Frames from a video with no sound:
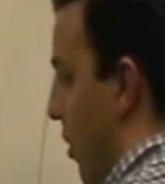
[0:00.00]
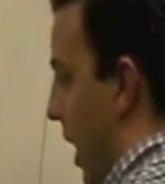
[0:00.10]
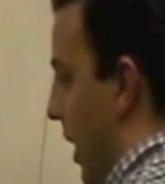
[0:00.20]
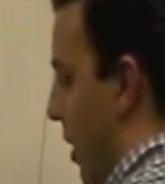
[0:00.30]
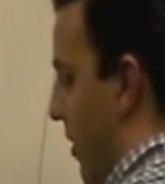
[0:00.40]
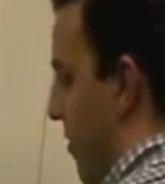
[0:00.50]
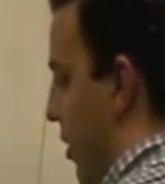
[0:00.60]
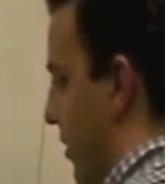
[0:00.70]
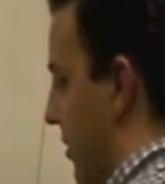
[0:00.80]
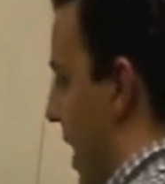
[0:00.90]
great on the
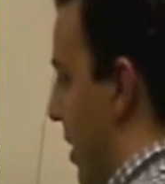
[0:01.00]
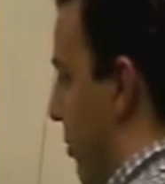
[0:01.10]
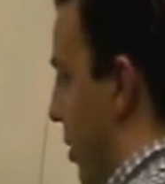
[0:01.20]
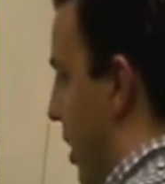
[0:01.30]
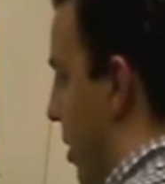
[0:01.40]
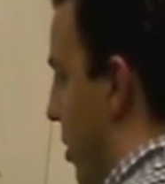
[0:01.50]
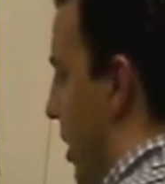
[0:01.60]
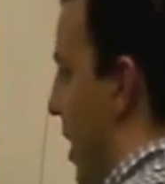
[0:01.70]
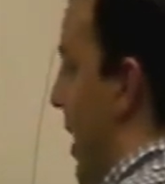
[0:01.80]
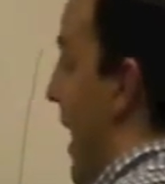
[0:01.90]
front side over
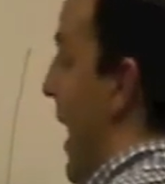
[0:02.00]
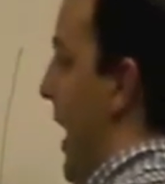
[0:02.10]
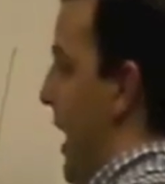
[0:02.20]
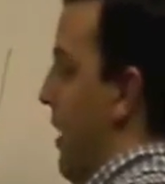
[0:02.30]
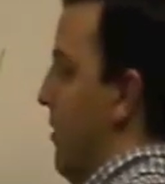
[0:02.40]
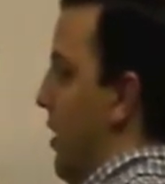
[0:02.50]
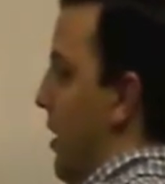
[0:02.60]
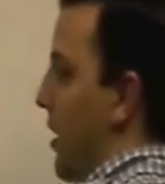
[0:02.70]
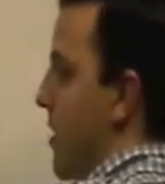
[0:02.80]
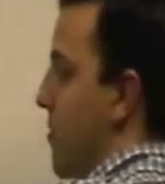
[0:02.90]
here, and it's going
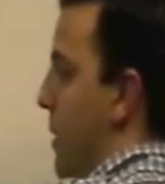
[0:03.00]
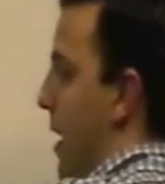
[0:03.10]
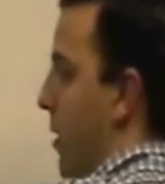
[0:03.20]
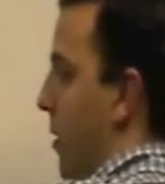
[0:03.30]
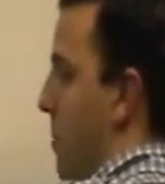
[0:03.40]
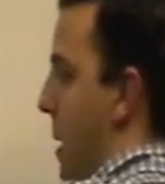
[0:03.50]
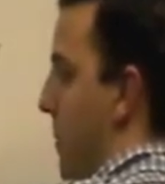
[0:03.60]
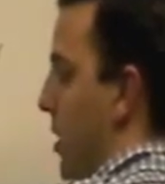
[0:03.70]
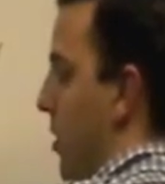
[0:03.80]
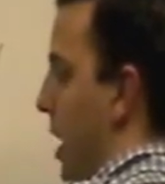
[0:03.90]
to leave my
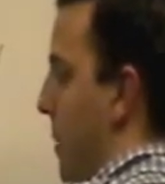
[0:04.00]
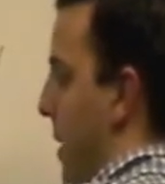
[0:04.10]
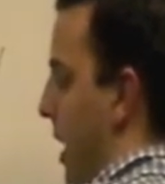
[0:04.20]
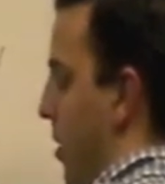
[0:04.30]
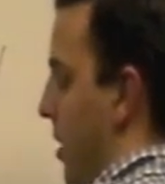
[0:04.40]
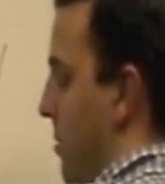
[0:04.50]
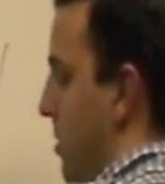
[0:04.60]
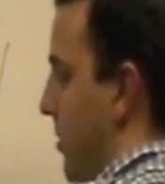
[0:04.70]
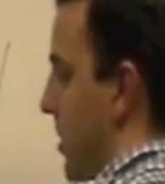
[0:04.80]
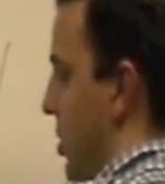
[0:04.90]
middle linebacker in
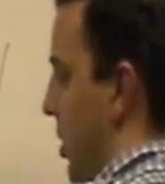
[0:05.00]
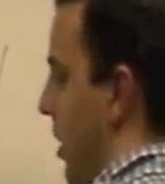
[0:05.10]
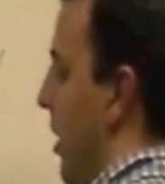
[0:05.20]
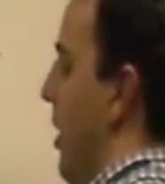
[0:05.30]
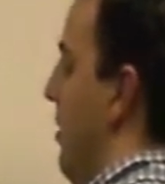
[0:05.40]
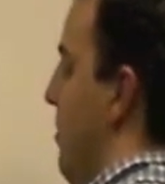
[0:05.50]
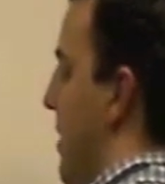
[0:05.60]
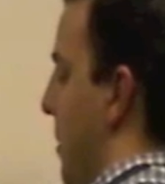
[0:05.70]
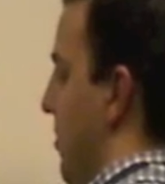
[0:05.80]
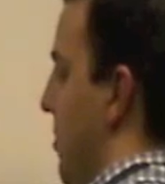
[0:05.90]
position to
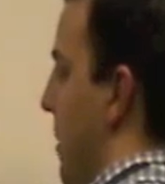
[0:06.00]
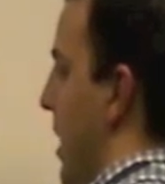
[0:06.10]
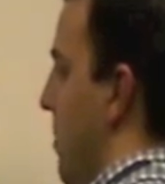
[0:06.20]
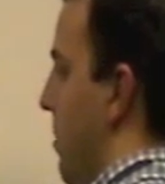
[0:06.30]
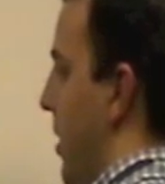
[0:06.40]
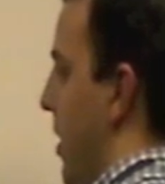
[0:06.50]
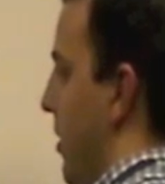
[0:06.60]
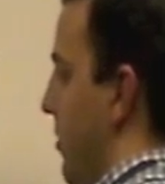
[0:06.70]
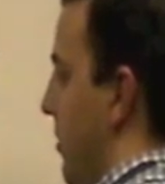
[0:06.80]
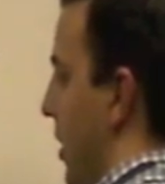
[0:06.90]
be able to make a play
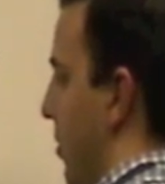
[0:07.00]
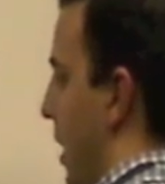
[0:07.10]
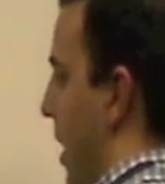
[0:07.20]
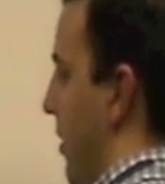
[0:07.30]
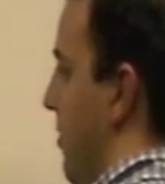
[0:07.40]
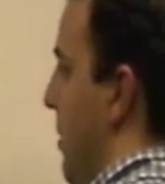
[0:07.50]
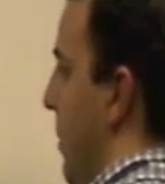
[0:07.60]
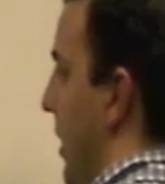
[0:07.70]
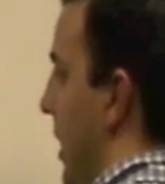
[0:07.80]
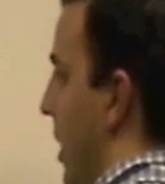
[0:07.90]
on a stick route, to be
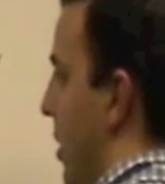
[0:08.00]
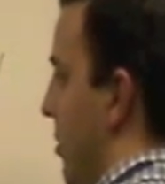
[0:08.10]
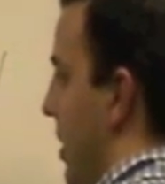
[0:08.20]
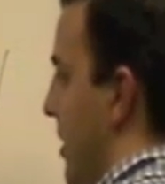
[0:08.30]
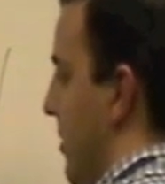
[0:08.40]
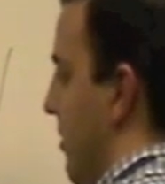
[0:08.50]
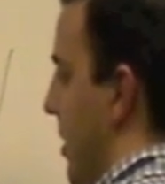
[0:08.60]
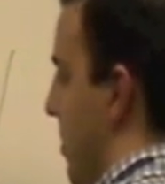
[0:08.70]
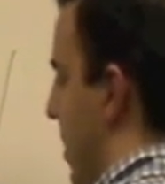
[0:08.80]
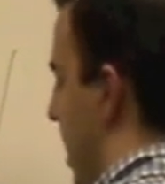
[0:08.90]
able to get underneath the seam